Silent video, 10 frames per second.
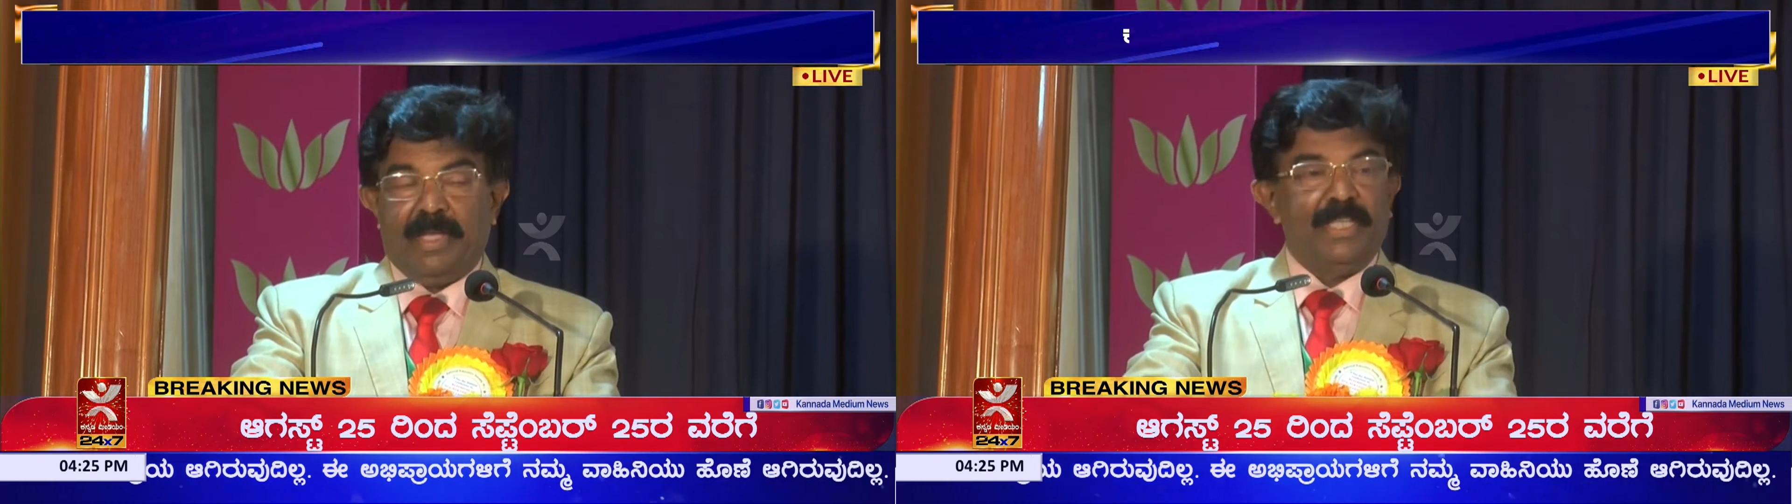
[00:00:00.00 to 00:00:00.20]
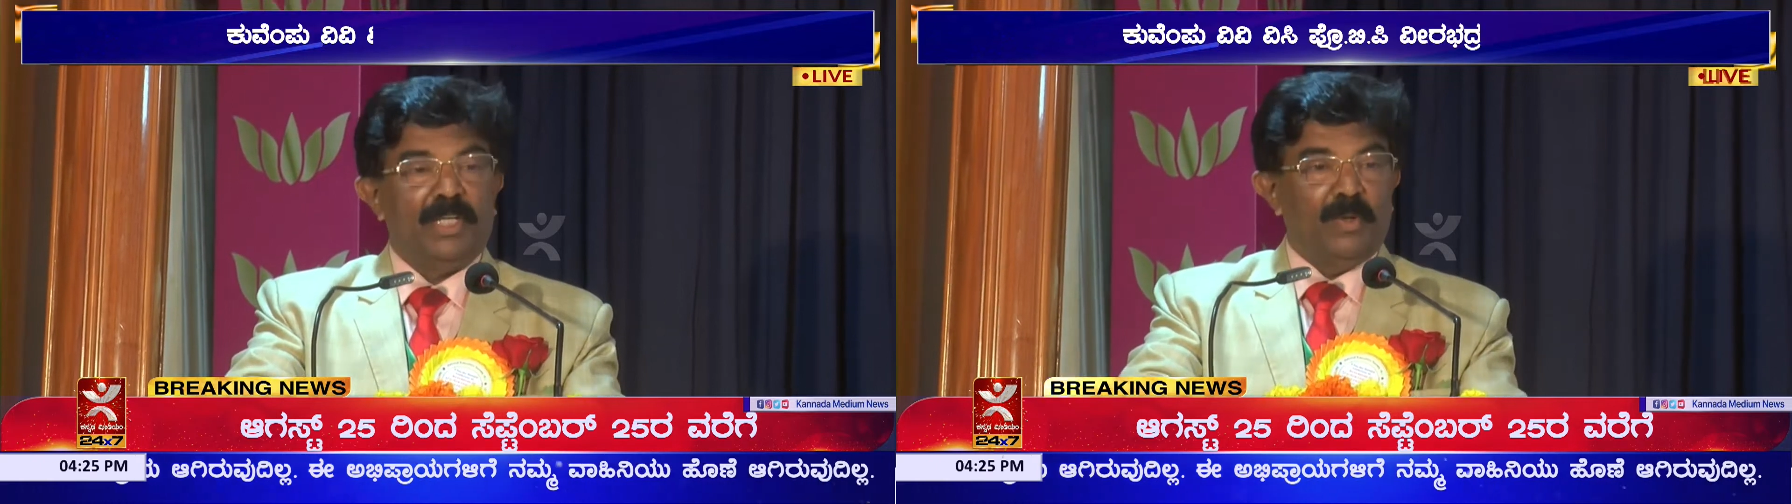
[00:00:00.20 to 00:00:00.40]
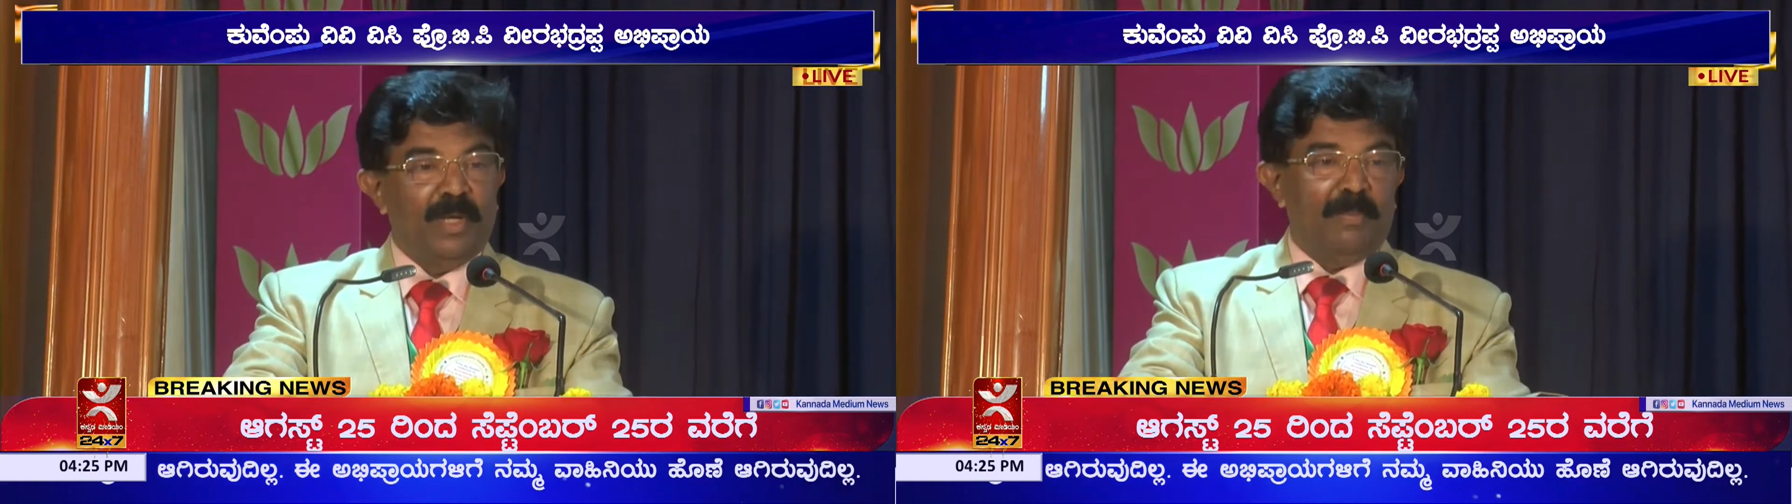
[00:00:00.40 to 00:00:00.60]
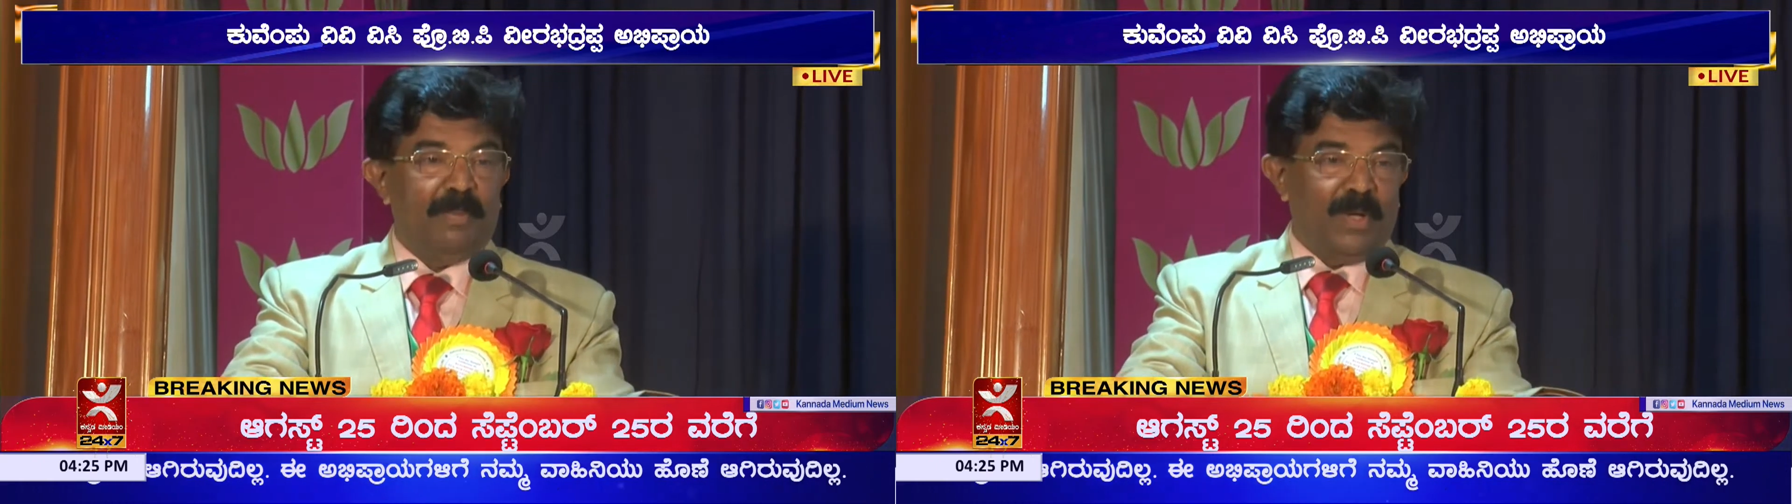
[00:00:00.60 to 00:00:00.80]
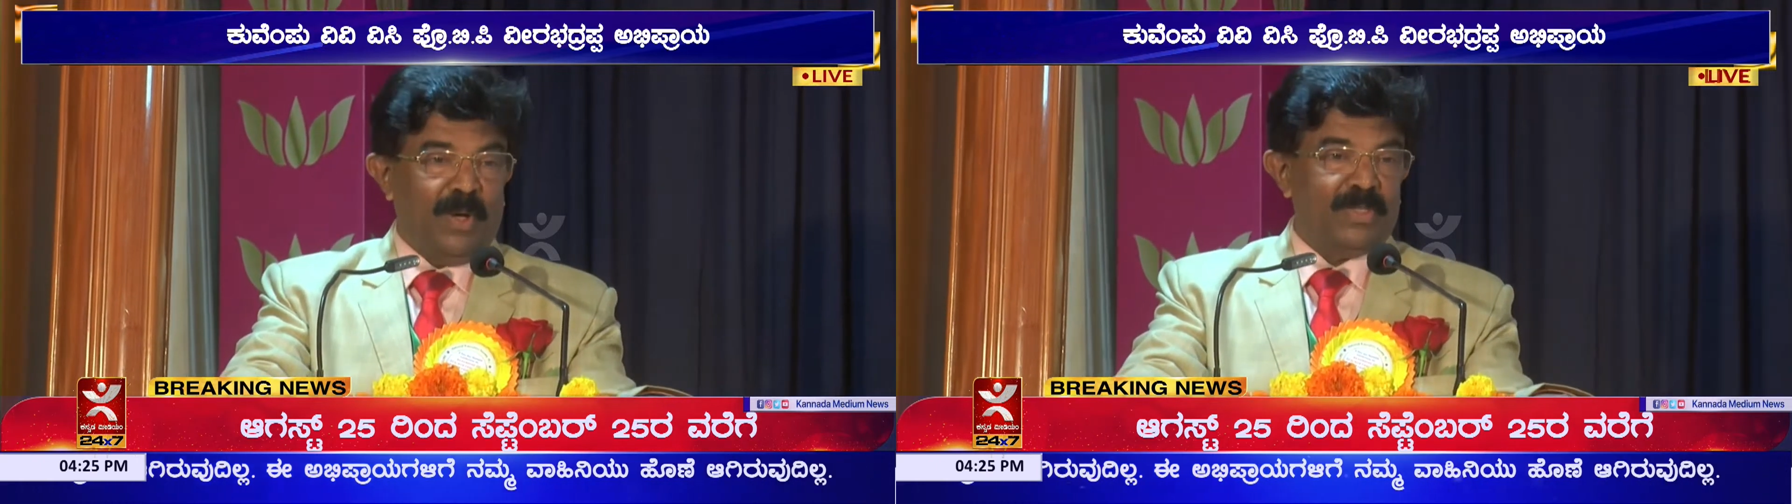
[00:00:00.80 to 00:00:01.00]
is it only
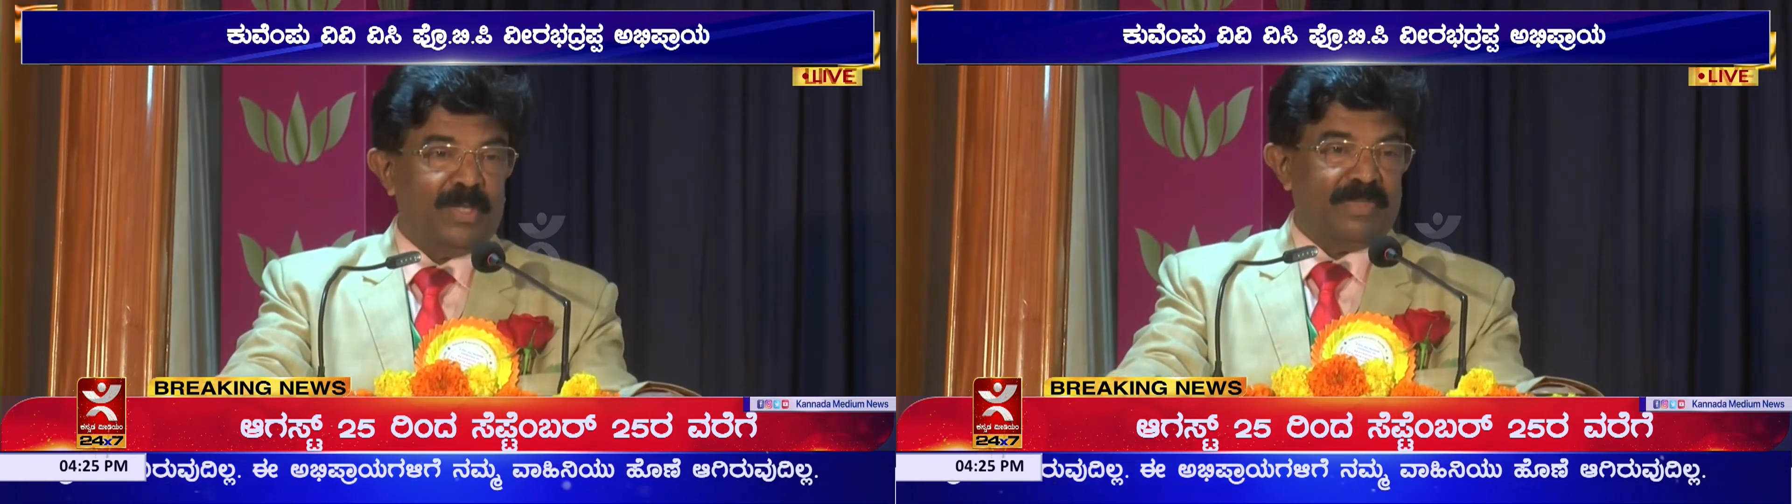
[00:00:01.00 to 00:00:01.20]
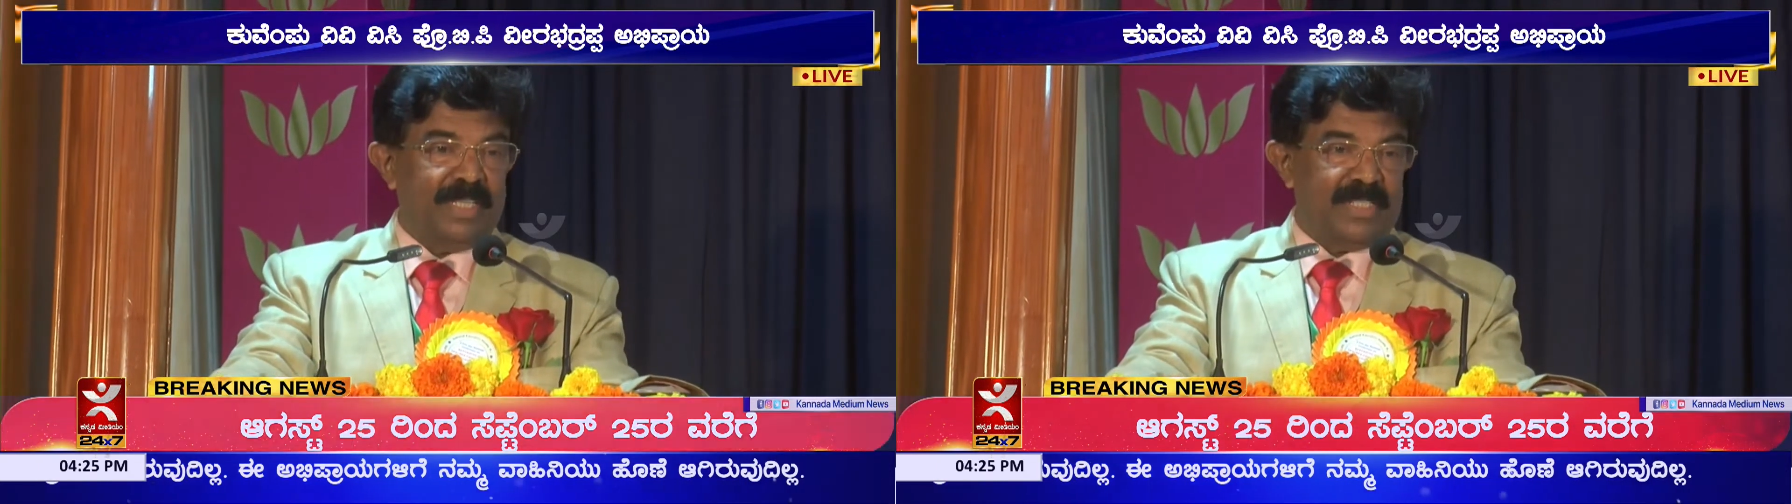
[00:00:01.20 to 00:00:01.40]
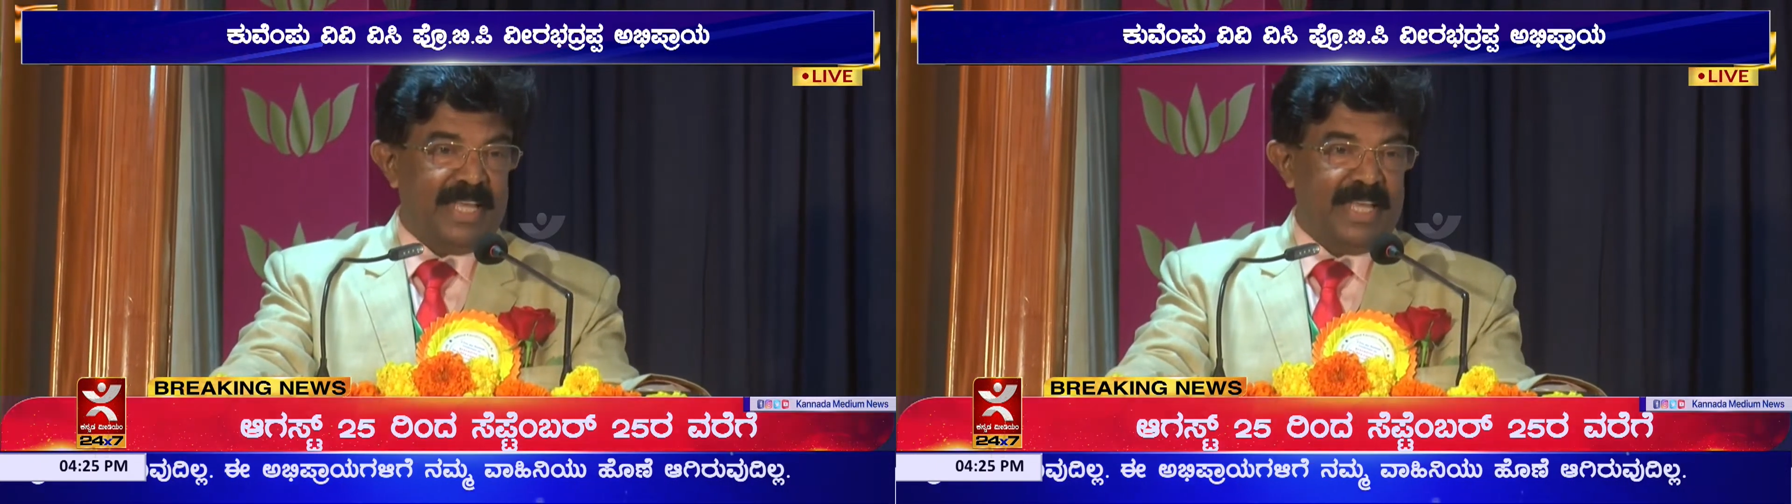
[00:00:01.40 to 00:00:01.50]
because of the